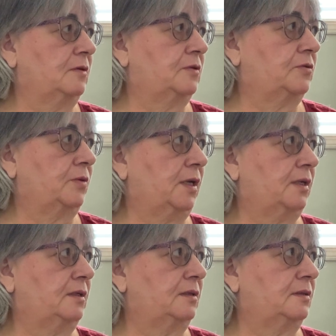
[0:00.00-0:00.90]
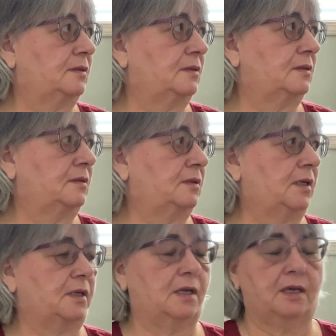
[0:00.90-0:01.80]
thread,
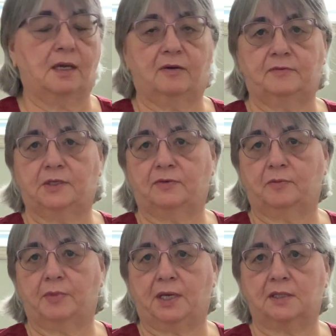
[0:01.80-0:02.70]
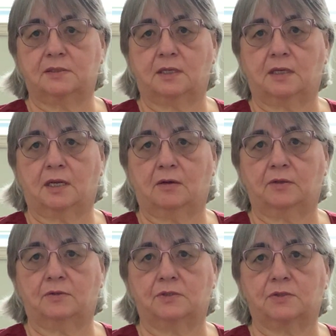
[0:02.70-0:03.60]
then I have different bags that I carry
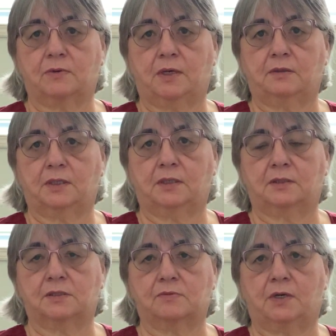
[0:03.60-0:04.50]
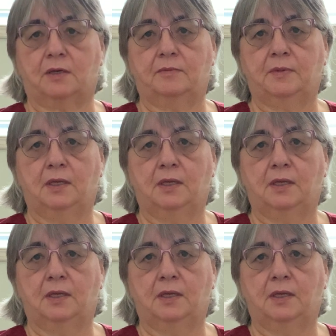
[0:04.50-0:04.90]
those around in as well.